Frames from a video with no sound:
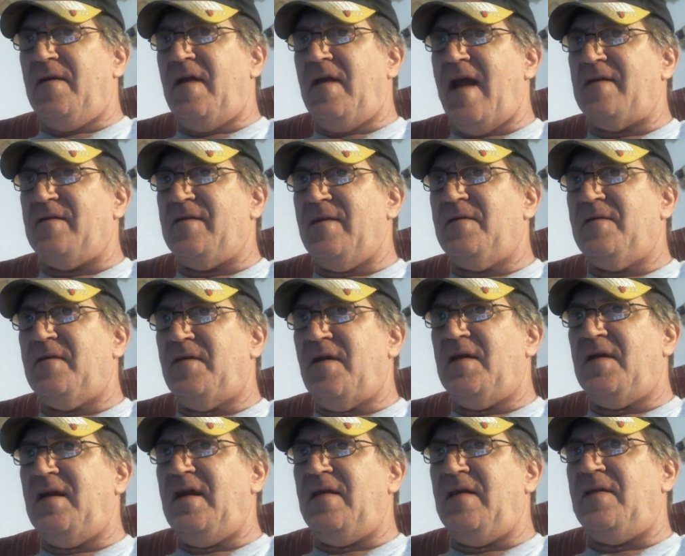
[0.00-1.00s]
that has ever
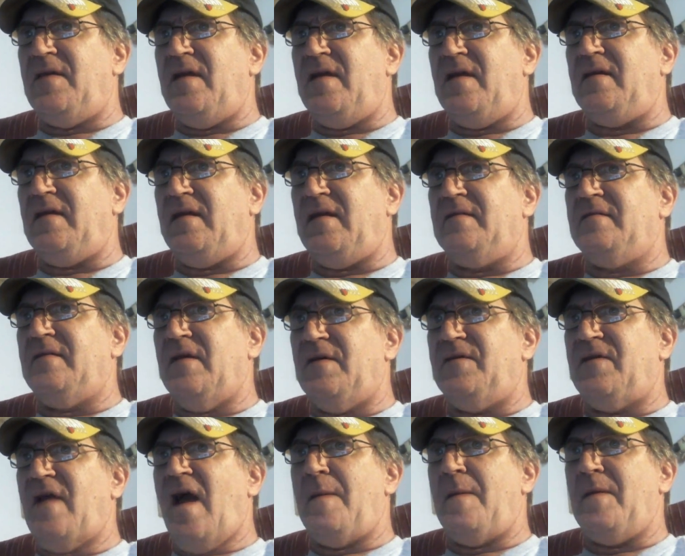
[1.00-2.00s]
done anything to get their
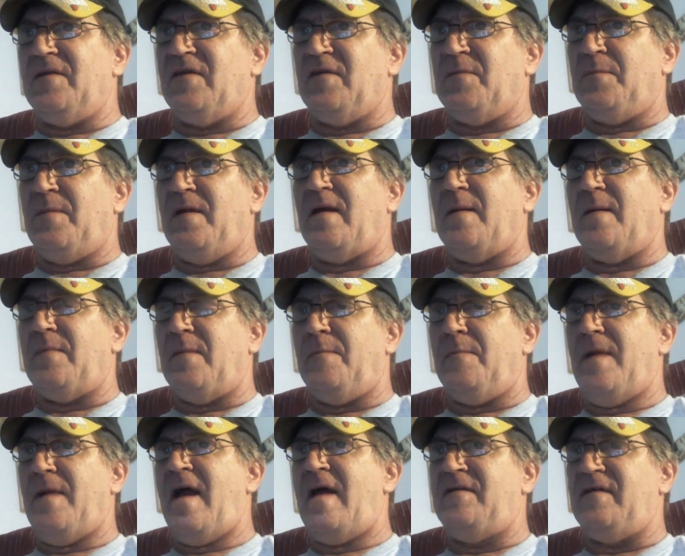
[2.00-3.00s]
job except pick up a
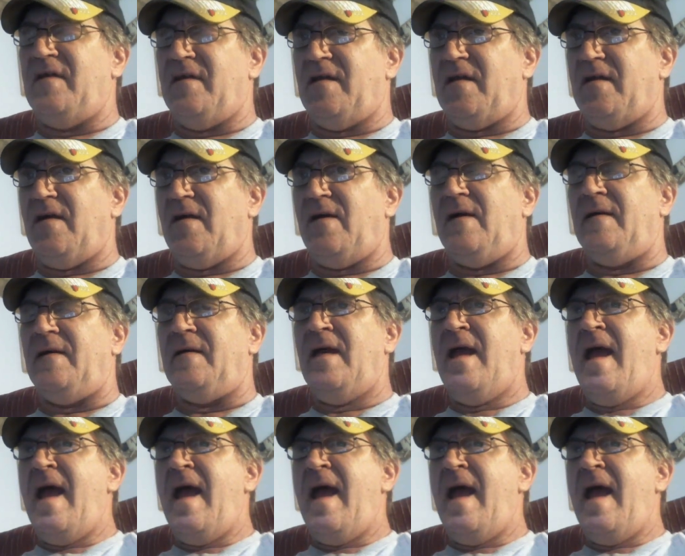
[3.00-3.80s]
badge and a gun.